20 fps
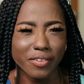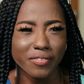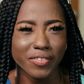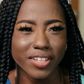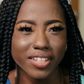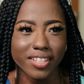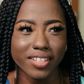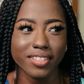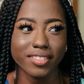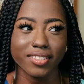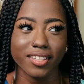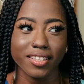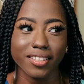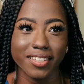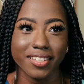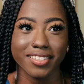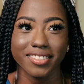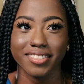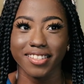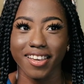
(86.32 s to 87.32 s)
really sing
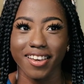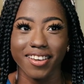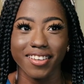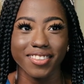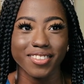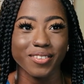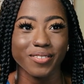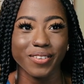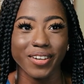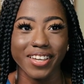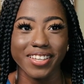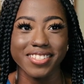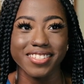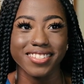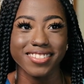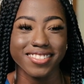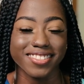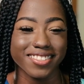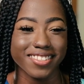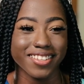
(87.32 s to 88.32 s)
this song the way I
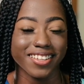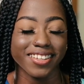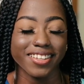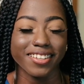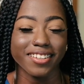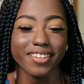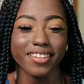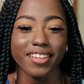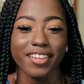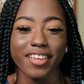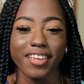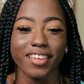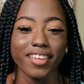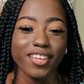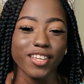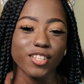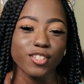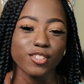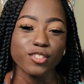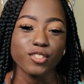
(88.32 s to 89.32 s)
should sing it?
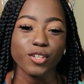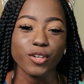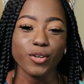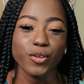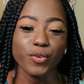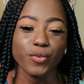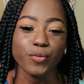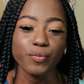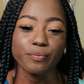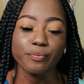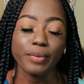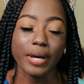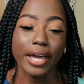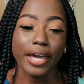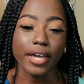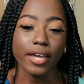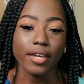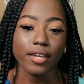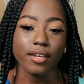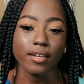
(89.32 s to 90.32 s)
So
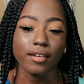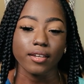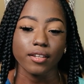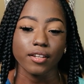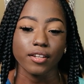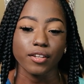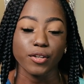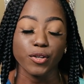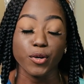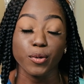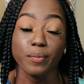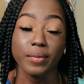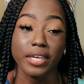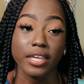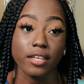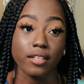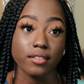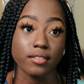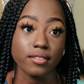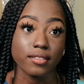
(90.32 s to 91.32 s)
by no
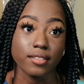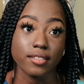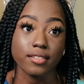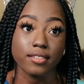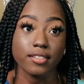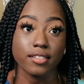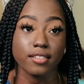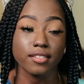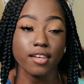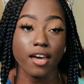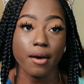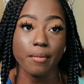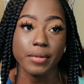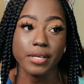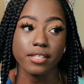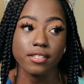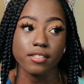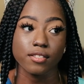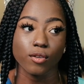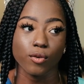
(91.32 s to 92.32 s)
means does St.
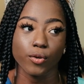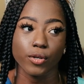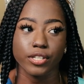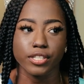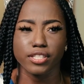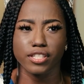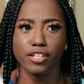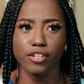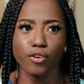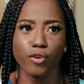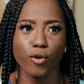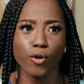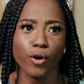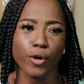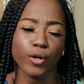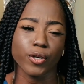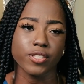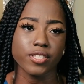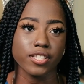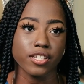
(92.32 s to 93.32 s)
Thomas or St. Croix
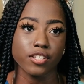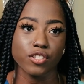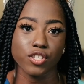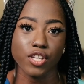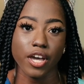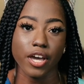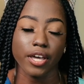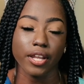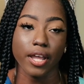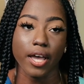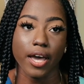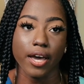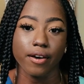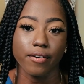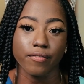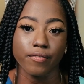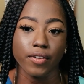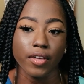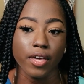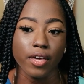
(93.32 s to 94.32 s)
or St. John
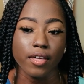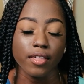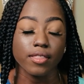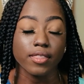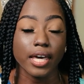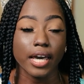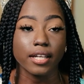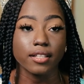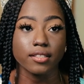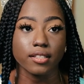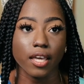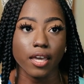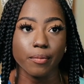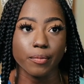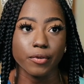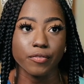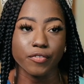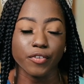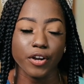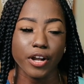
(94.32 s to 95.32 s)
have that type
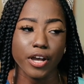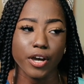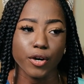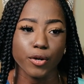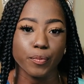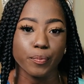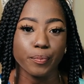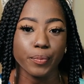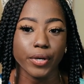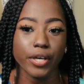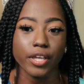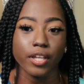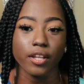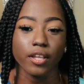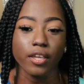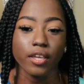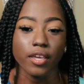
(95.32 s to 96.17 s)
of crowd, but